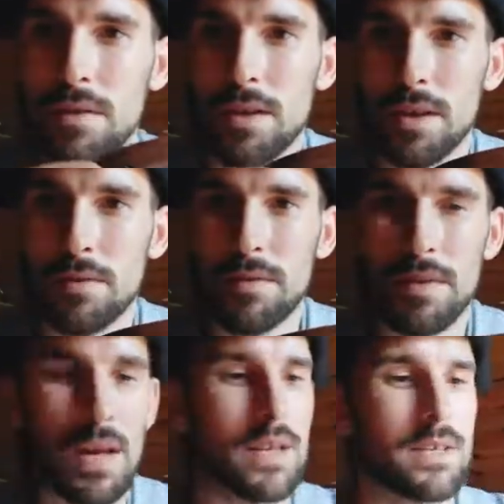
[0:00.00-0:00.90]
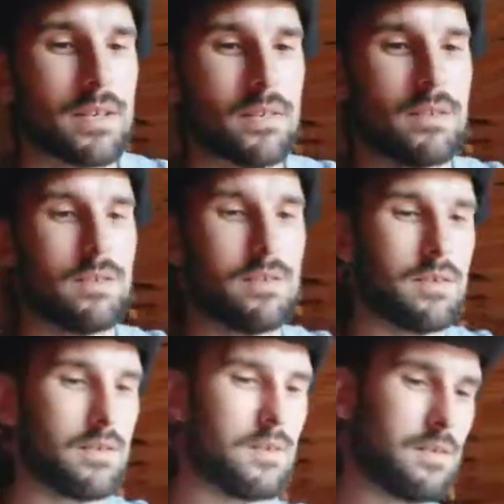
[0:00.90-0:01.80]
Now that
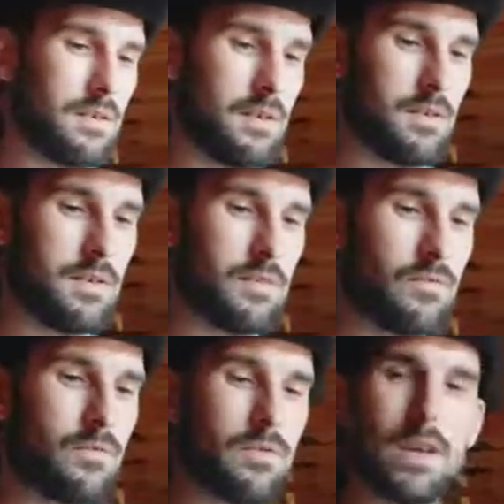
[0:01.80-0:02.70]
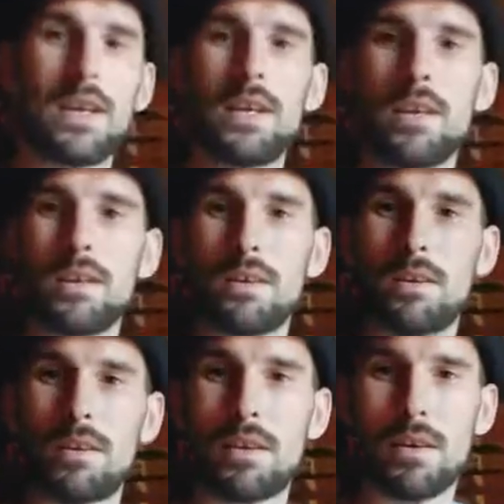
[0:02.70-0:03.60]
I really
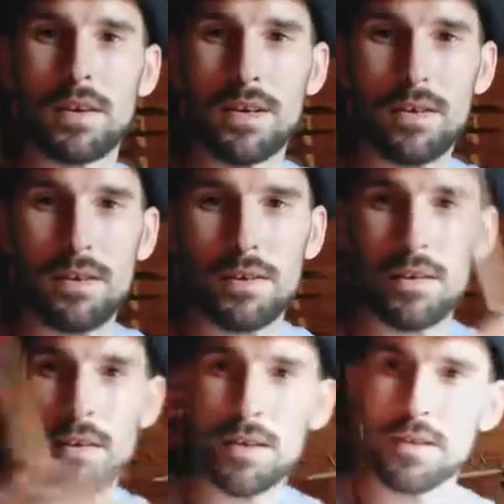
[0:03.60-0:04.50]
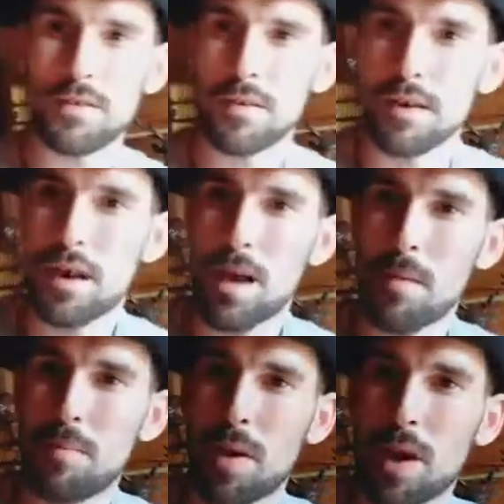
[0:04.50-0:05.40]
like. It's a very
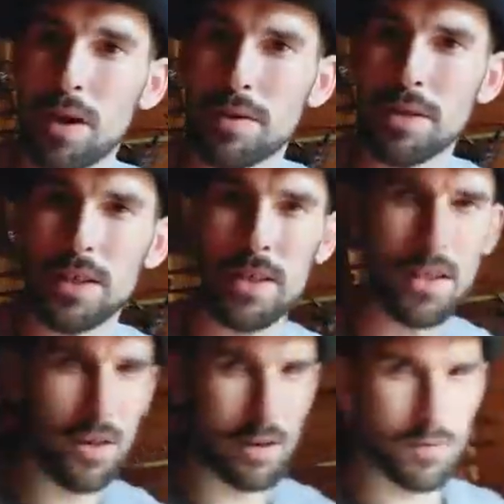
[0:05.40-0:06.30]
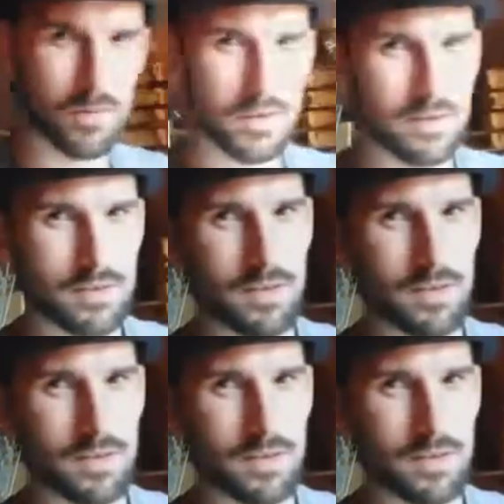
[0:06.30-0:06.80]
piratey style wand.